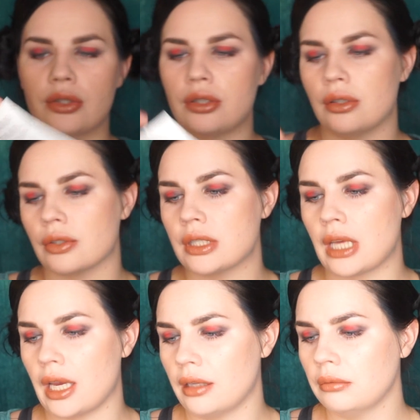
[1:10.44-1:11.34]
to your
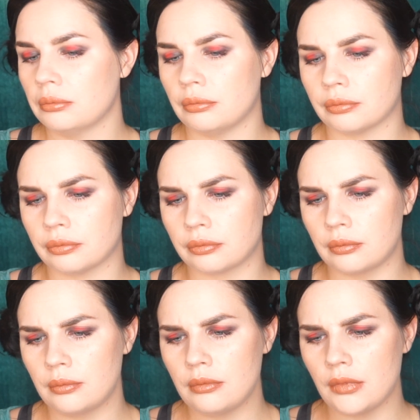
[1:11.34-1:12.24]
skin.
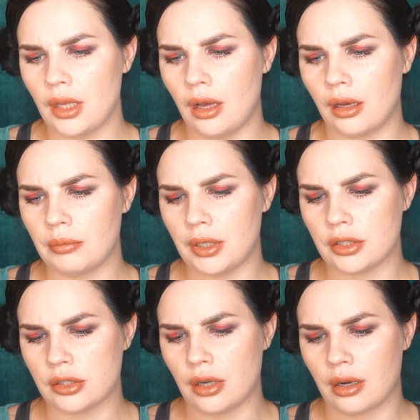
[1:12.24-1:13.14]
It
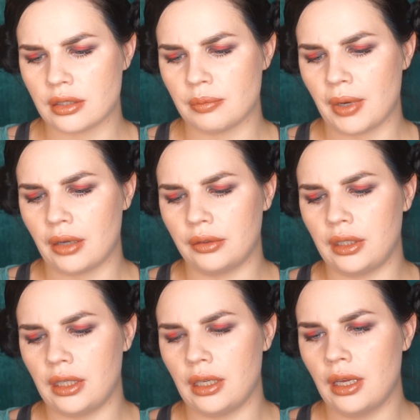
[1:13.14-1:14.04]
just talks about
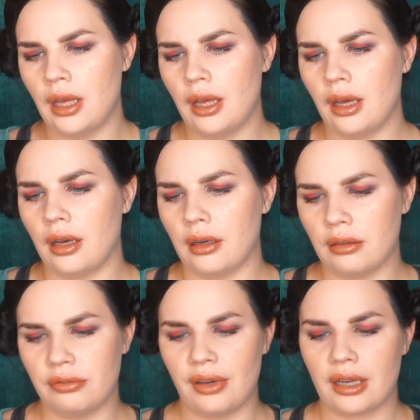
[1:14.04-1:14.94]
the
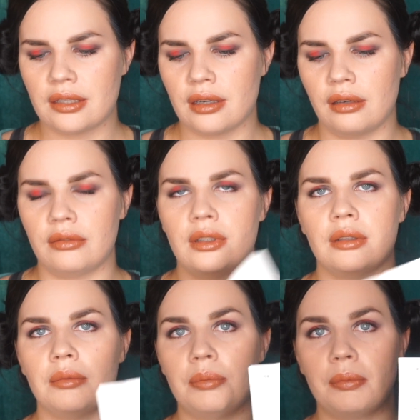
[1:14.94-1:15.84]
effects of
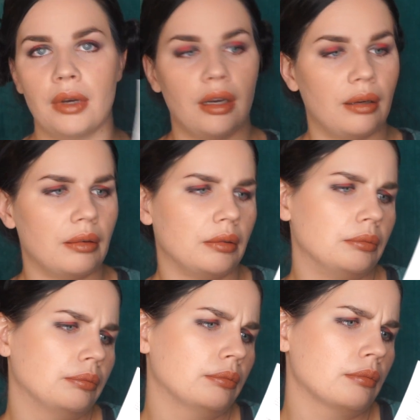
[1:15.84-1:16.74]
the
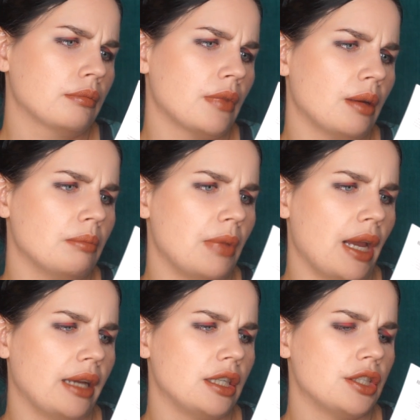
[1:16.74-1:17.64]

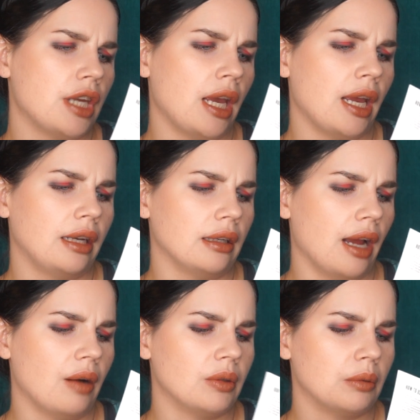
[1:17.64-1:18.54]
Banish kit and
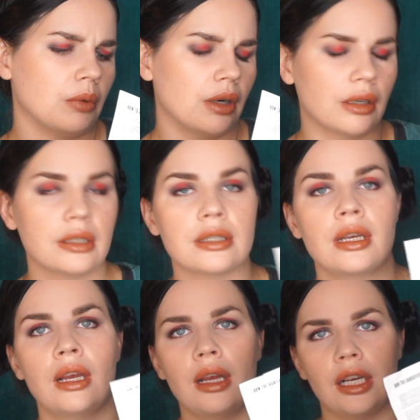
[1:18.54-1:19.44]
how it works,
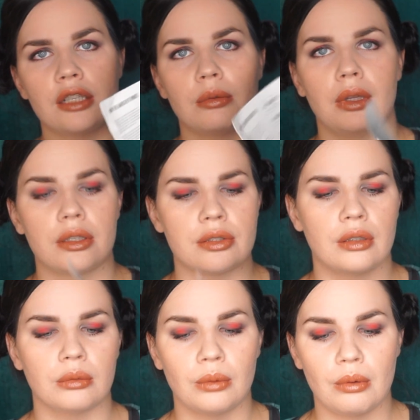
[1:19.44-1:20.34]
as well as
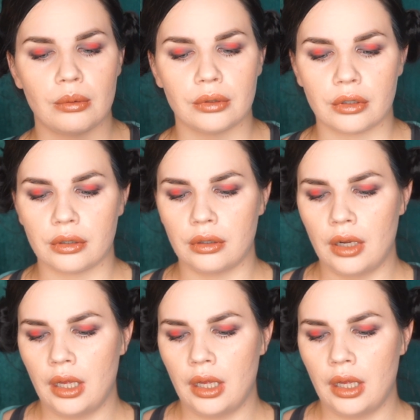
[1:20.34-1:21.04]
the roller.